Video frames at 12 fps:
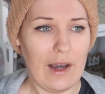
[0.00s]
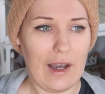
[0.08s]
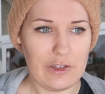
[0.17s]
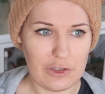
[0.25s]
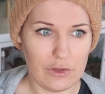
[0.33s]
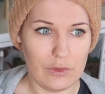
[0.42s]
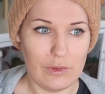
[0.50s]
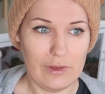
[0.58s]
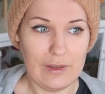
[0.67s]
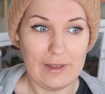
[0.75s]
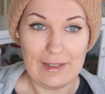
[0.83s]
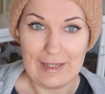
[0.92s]
I do
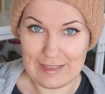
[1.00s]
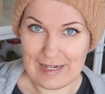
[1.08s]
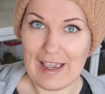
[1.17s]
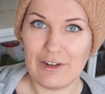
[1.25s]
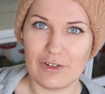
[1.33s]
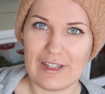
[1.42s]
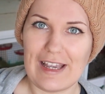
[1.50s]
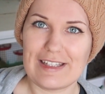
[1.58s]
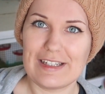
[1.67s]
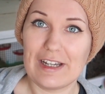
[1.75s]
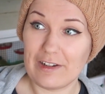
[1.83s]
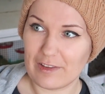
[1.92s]
intend on
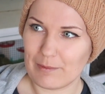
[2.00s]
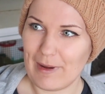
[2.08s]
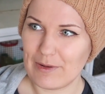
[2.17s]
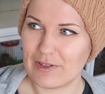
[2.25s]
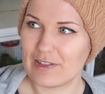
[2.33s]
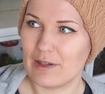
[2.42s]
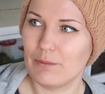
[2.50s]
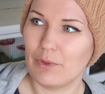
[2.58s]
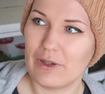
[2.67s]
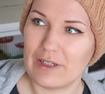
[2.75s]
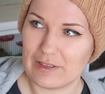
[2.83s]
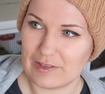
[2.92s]
getting another mouse at some
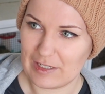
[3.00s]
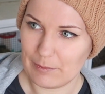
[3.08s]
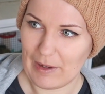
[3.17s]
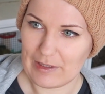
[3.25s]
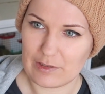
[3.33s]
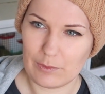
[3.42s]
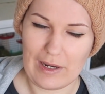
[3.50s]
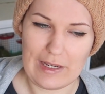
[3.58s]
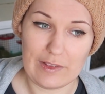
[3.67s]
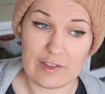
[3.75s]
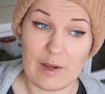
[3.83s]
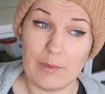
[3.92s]
point because Zinc passed away
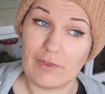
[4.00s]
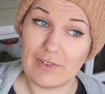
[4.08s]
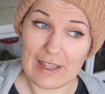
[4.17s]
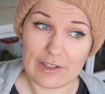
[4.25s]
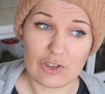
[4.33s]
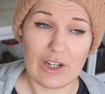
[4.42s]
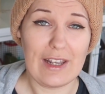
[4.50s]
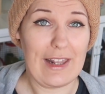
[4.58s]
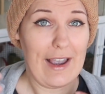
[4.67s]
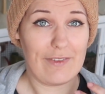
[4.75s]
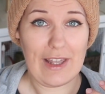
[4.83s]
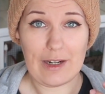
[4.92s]
in the summer of last year and I
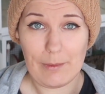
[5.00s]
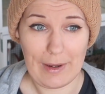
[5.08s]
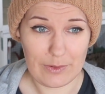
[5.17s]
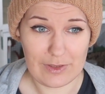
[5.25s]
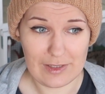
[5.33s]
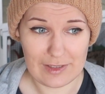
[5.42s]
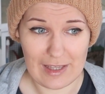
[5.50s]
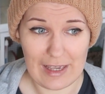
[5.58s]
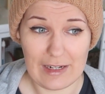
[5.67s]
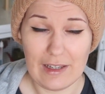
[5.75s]
haven't had a mouse since then,